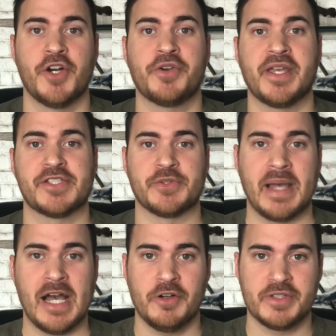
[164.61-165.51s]
Okay, so
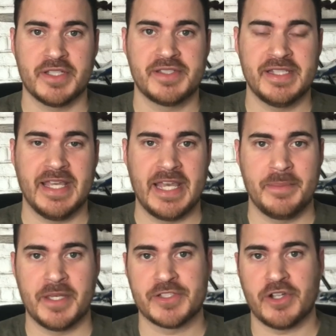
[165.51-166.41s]
how does the
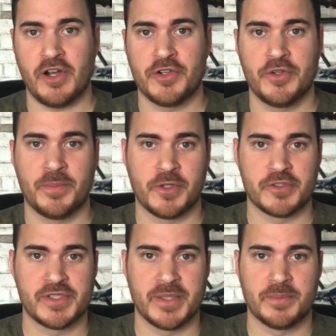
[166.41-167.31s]
Amex Auto
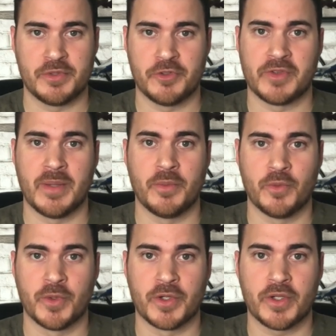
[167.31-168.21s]
Purchasing Program
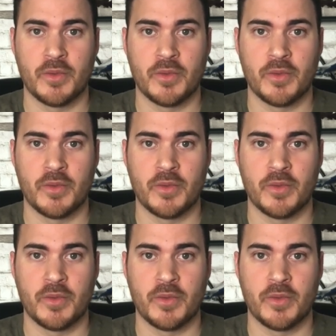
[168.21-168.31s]
work?